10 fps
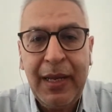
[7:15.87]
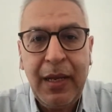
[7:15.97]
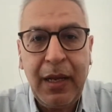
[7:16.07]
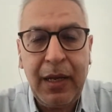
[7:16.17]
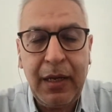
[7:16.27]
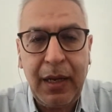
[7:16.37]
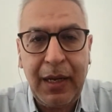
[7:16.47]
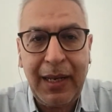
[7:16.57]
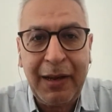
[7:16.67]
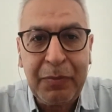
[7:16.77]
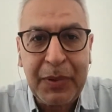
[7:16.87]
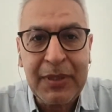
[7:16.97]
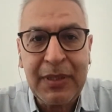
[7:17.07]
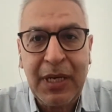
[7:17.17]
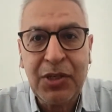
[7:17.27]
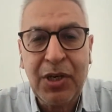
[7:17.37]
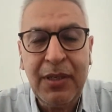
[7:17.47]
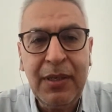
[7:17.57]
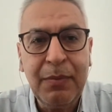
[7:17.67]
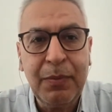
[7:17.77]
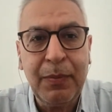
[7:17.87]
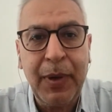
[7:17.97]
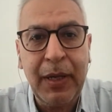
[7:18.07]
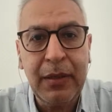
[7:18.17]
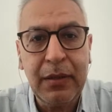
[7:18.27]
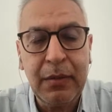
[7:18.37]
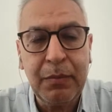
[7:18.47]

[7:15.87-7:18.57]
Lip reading: a live presentation, but